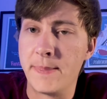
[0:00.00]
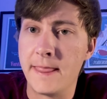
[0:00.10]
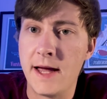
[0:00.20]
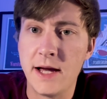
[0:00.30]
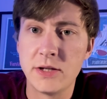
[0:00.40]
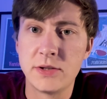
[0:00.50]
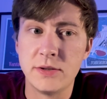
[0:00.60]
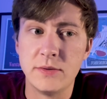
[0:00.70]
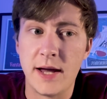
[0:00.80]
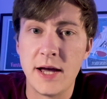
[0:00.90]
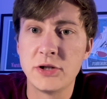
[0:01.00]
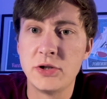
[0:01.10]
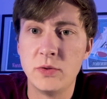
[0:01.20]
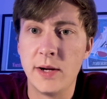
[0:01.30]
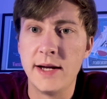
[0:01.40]
as
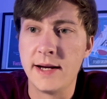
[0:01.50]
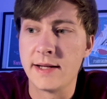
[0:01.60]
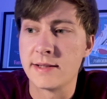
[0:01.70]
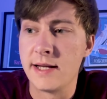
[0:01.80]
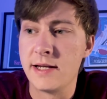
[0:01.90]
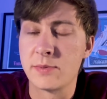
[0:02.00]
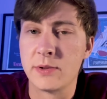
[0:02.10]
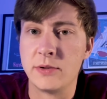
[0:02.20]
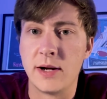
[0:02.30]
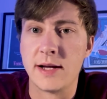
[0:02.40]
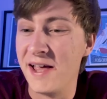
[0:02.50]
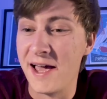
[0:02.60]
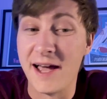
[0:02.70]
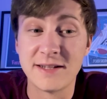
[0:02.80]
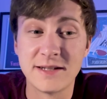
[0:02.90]
you wait and as days progress,
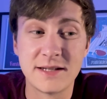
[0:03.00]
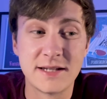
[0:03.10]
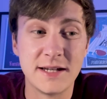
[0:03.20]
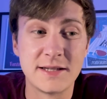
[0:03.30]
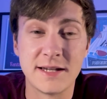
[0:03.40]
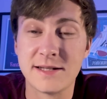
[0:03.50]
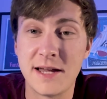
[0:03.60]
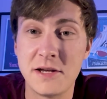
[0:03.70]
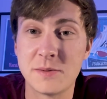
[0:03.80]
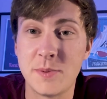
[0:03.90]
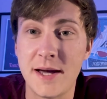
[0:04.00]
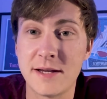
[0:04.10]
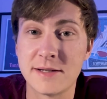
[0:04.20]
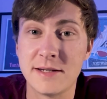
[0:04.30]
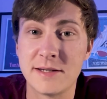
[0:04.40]
as it sits, as days
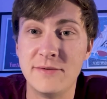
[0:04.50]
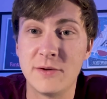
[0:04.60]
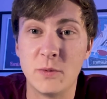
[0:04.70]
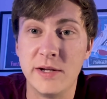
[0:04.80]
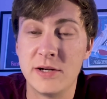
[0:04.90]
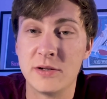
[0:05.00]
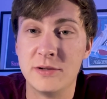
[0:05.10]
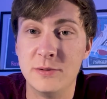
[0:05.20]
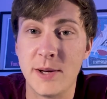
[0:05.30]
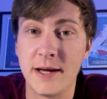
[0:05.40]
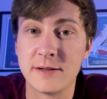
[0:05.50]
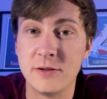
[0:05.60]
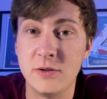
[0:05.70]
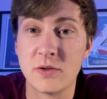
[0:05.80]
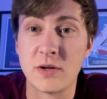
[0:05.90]
pass, as even a week or two
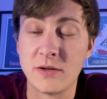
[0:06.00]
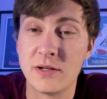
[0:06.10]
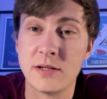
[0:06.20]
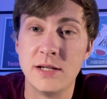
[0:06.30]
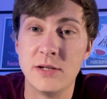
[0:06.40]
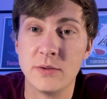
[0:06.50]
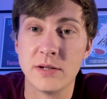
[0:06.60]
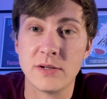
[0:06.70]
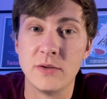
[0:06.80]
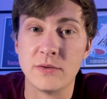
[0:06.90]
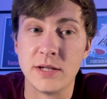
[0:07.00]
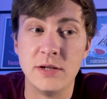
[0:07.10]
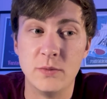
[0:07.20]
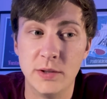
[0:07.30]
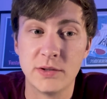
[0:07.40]
passes, you start to see the results, and
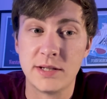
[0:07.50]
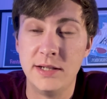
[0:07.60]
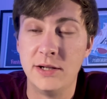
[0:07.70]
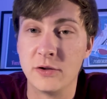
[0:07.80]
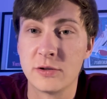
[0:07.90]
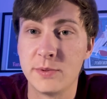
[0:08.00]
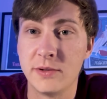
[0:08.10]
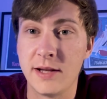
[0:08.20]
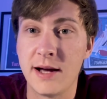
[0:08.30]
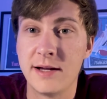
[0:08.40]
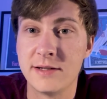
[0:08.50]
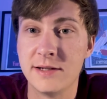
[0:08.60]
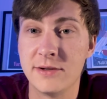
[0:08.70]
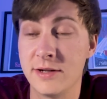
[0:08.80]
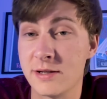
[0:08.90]
you will see noticeable lines,
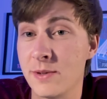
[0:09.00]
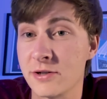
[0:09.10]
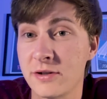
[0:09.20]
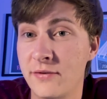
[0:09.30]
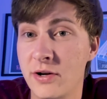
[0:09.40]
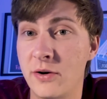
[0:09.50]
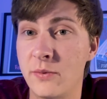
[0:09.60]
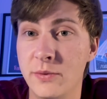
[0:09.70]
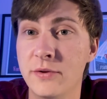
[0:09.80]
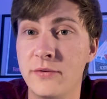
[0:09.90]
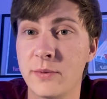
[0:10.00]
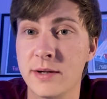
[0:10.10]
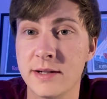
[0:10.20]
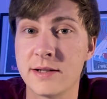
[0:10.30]
either especially if you're on a roof where it is